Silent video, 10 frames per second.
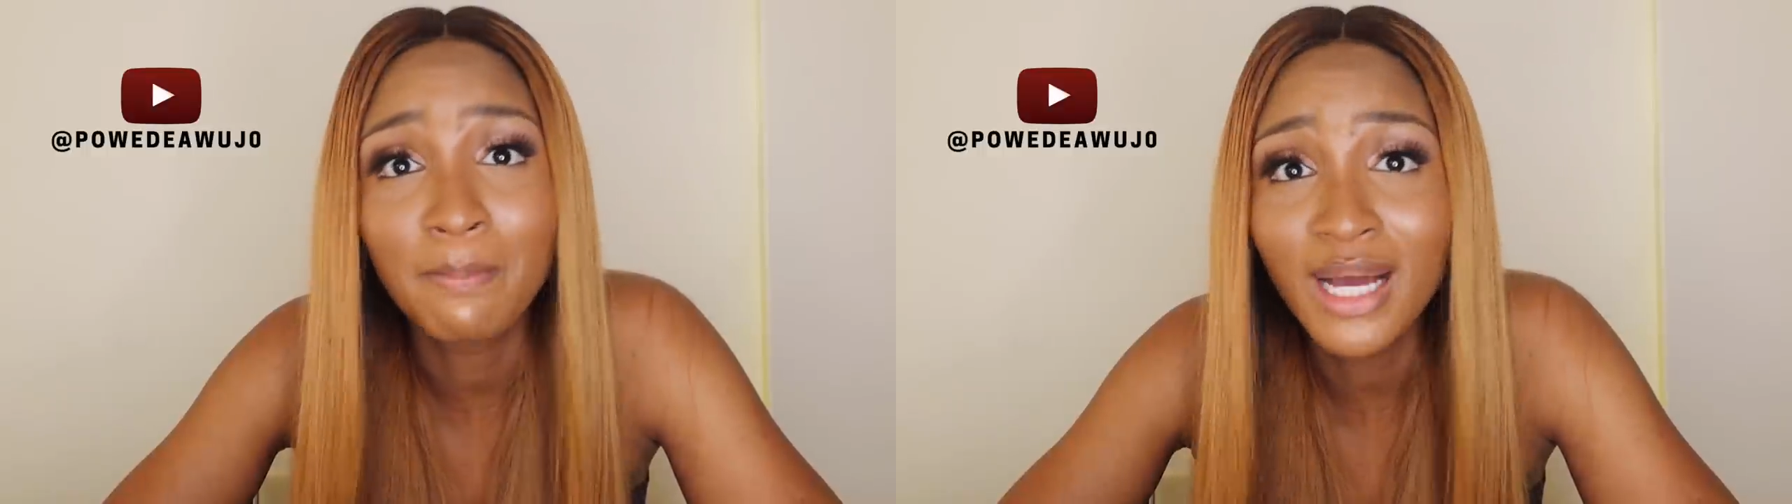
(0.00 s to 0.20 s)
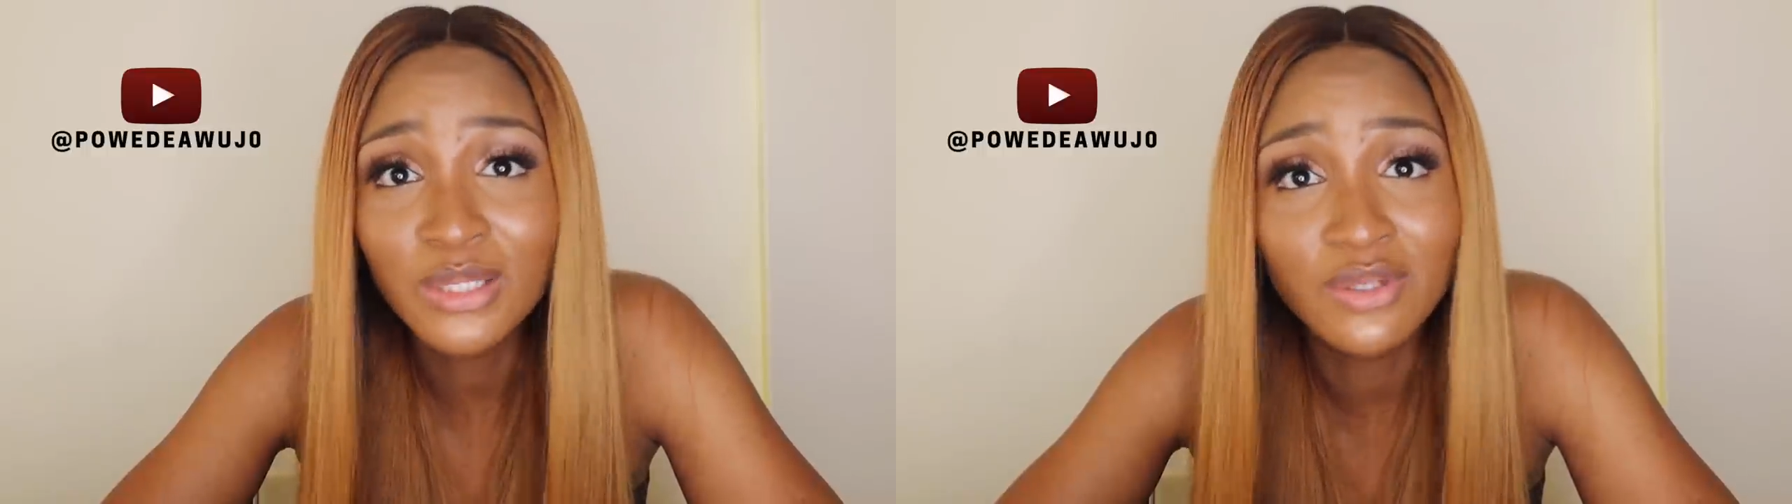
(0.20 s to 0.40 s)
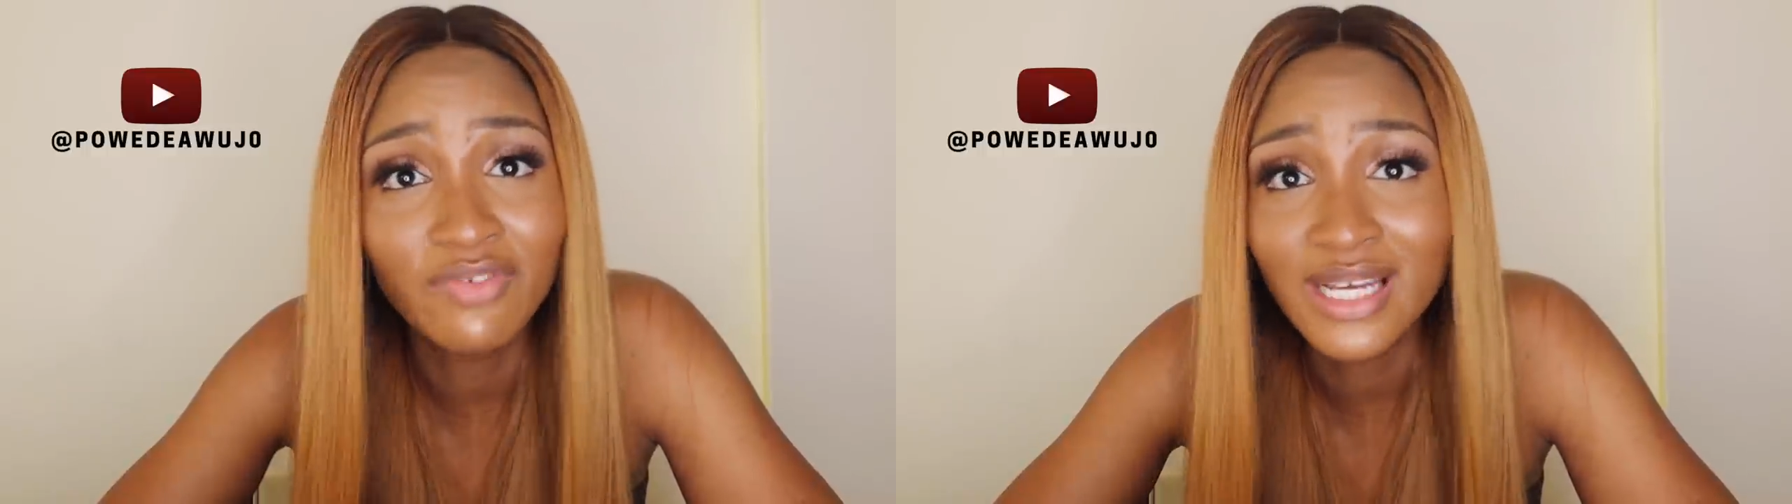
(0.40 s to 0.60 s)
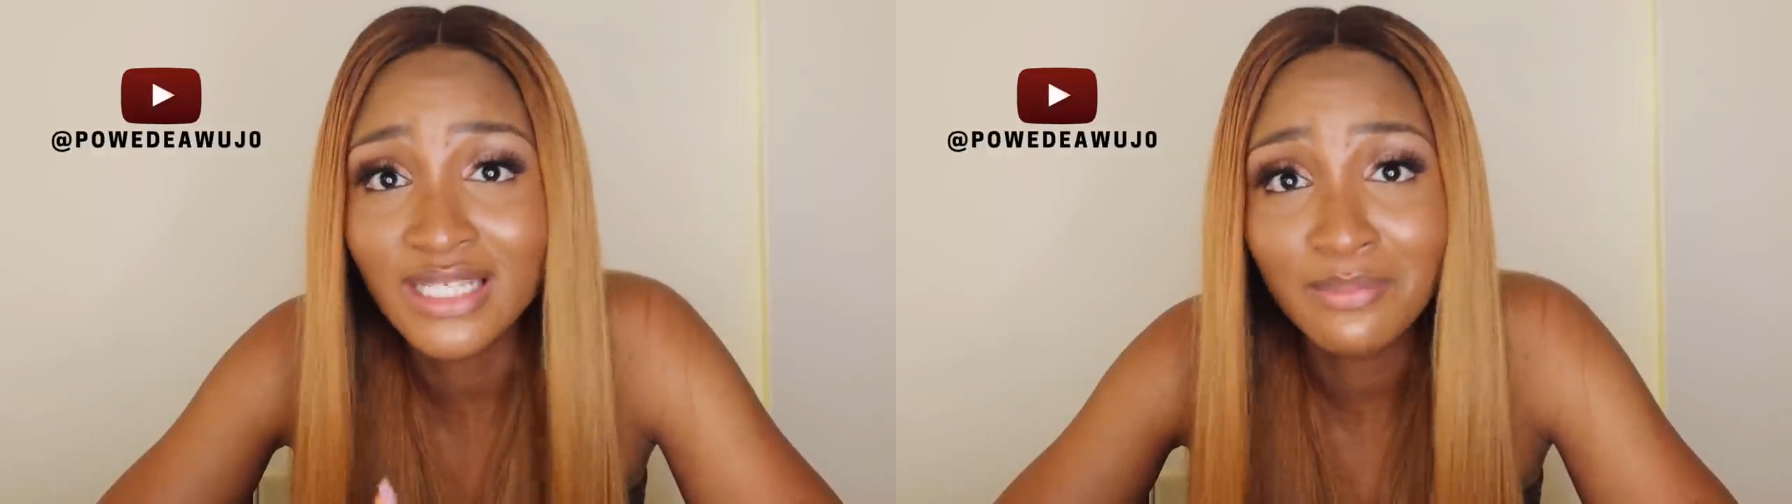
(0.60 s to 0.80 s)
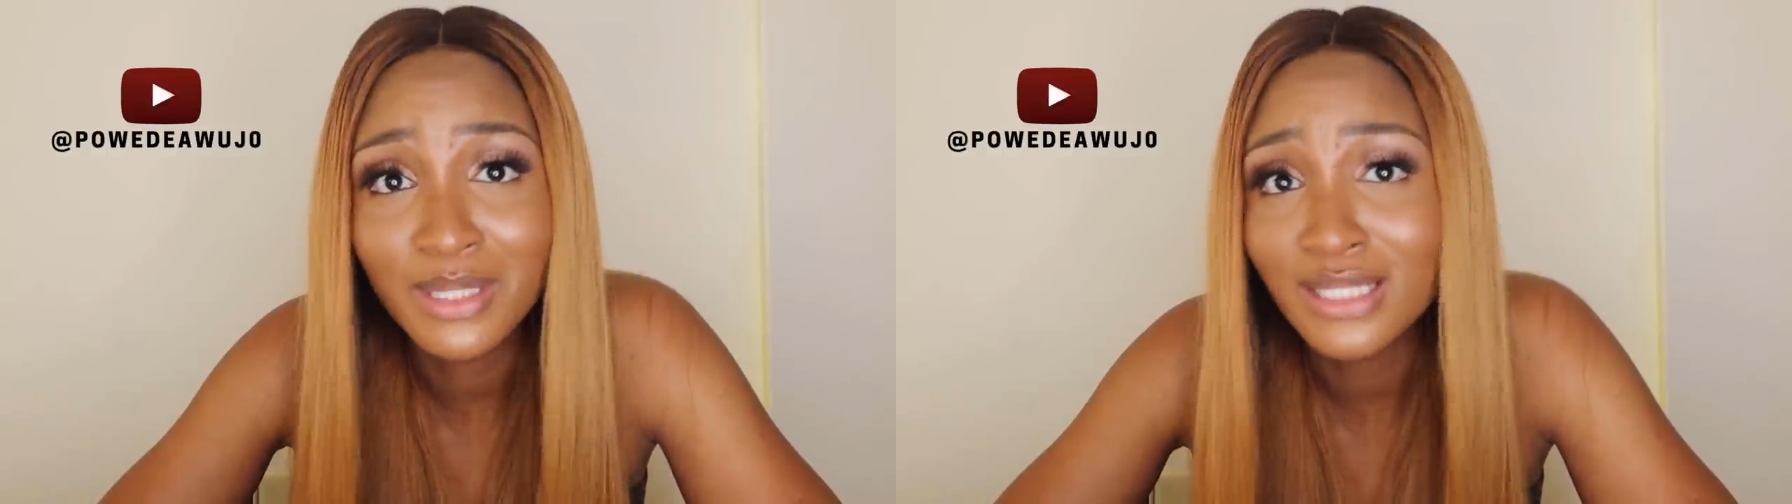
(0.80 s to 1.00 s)
packed with
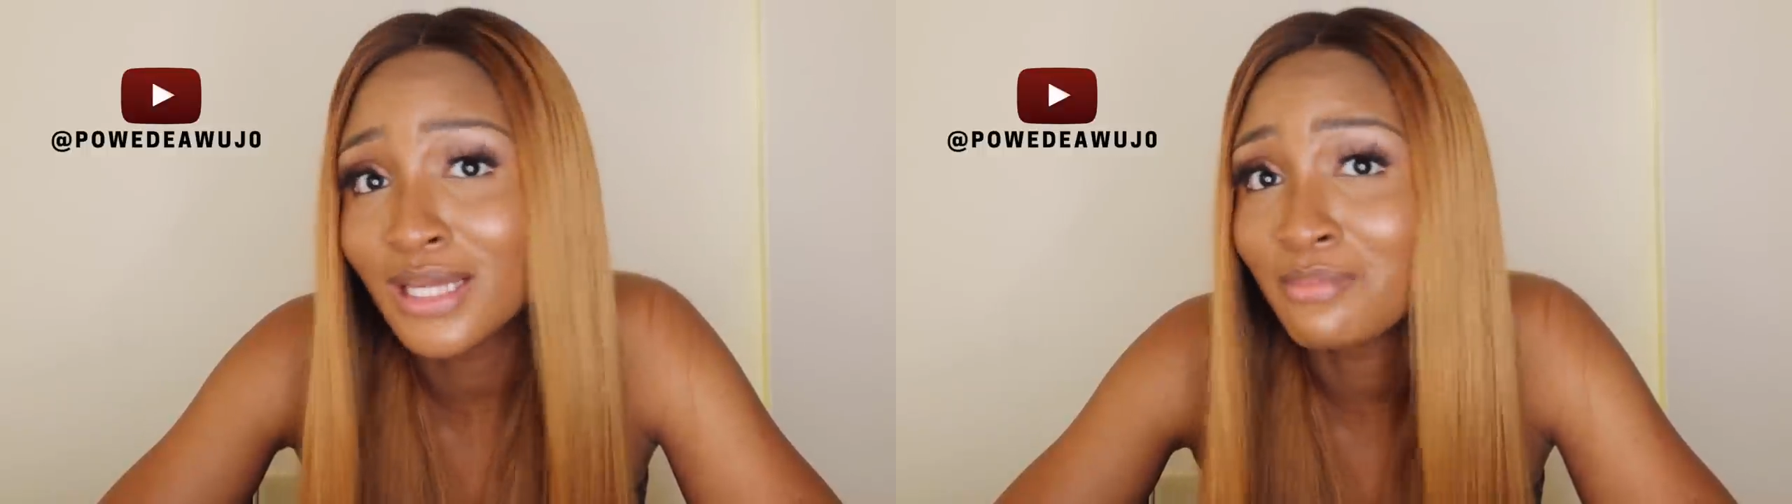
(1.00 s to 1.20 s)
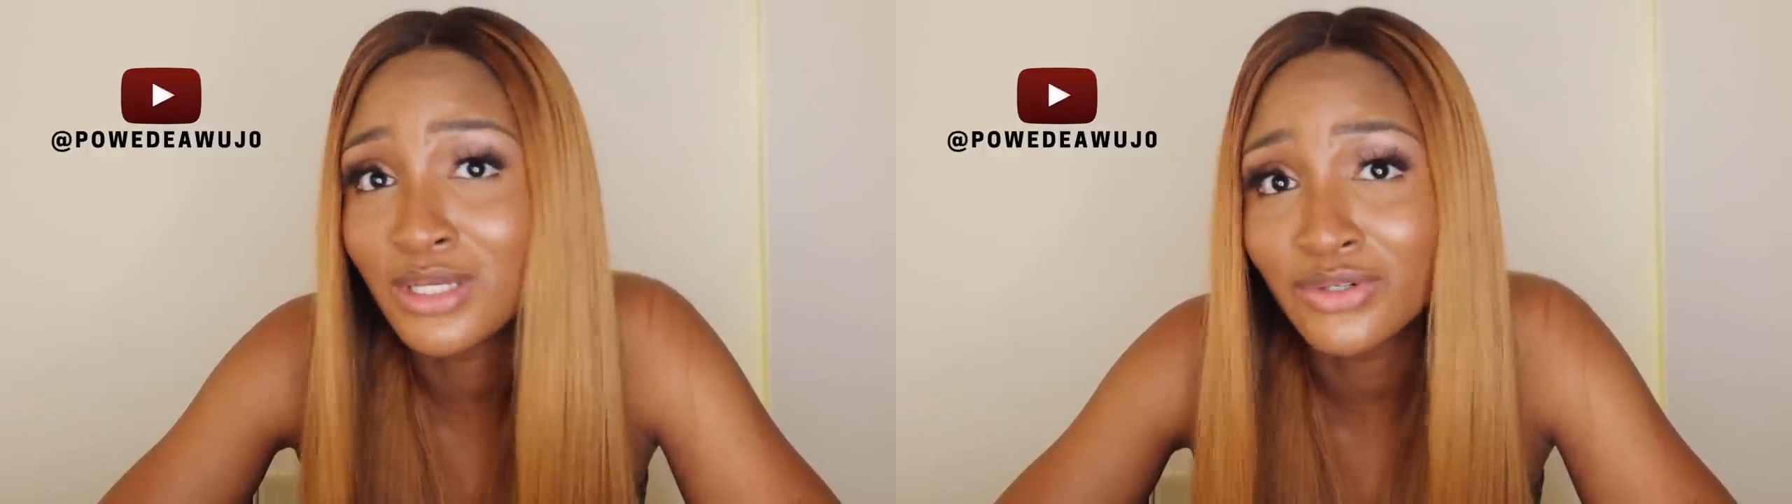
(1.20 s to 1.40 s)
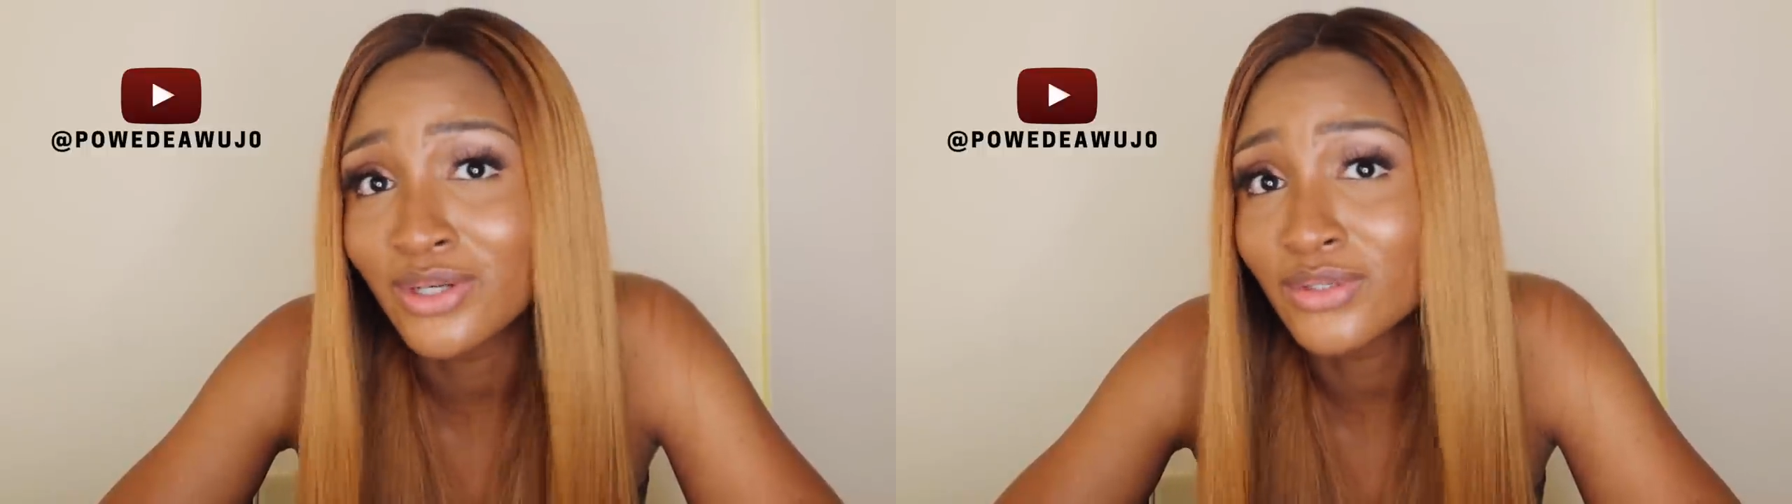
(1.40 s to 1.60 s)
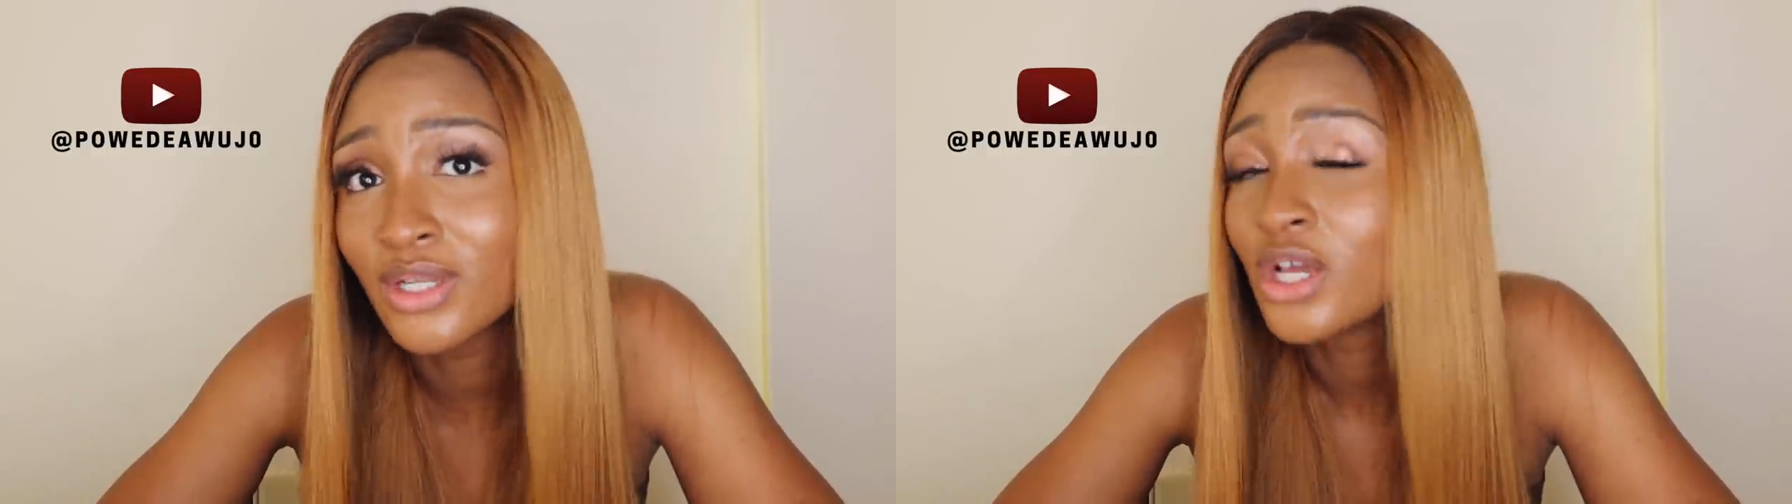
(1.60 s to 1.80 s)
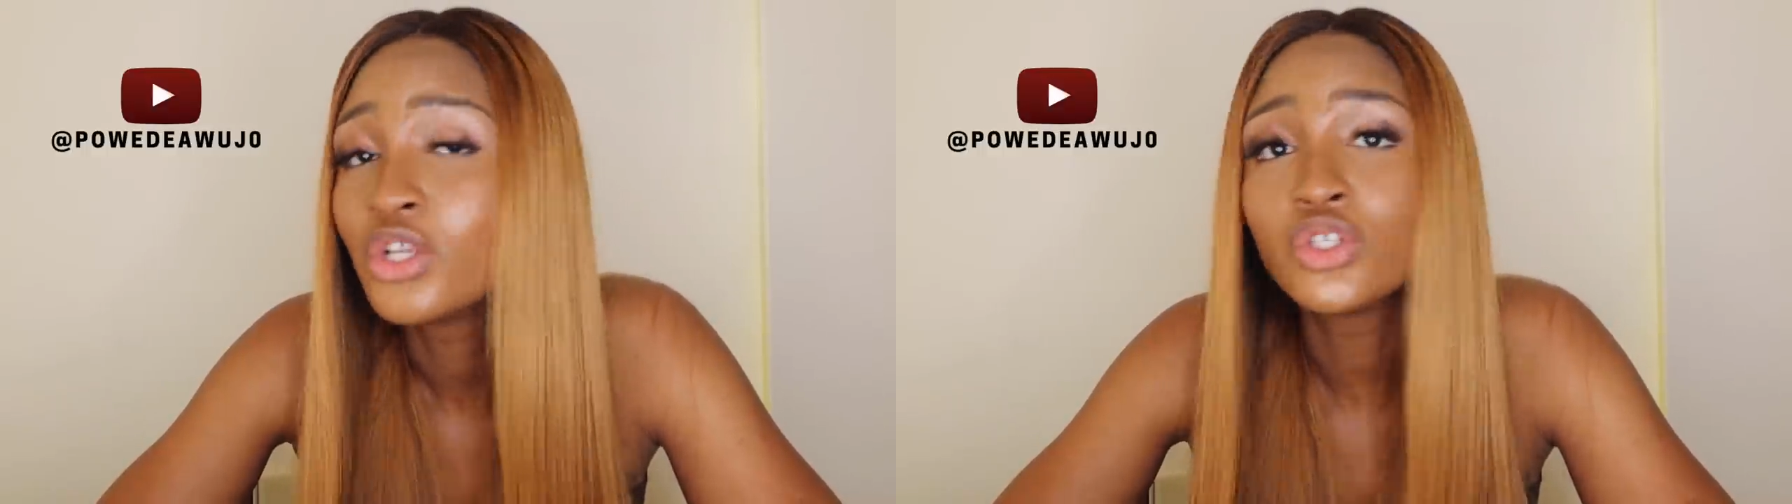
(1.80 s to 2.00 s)
vitamins and minerals.